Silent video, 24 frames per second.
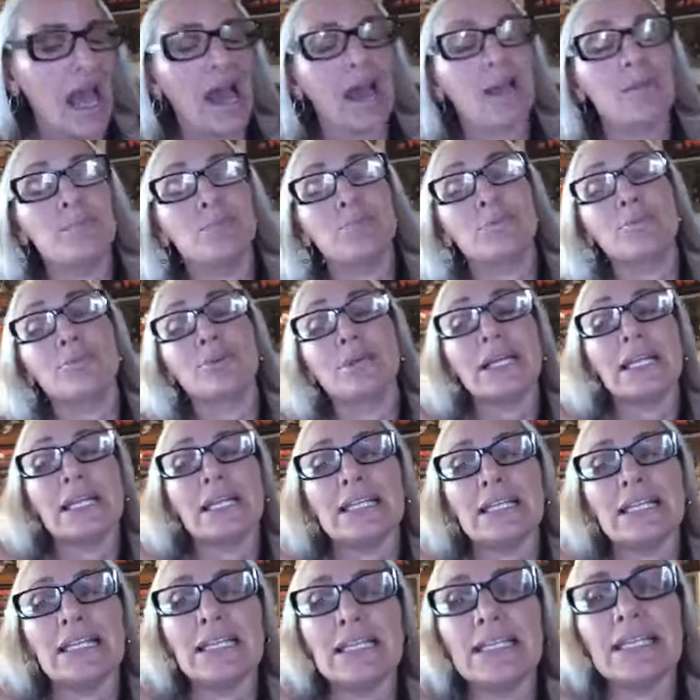I'm pretty
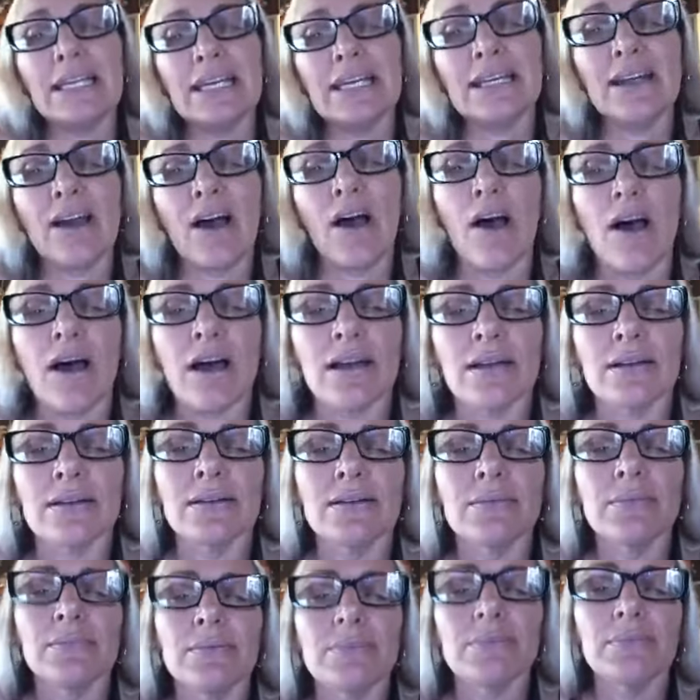lenient
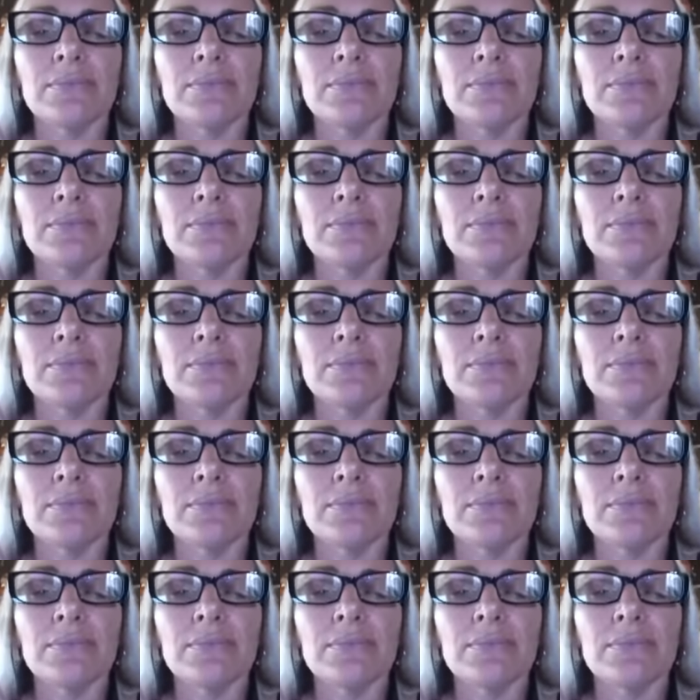on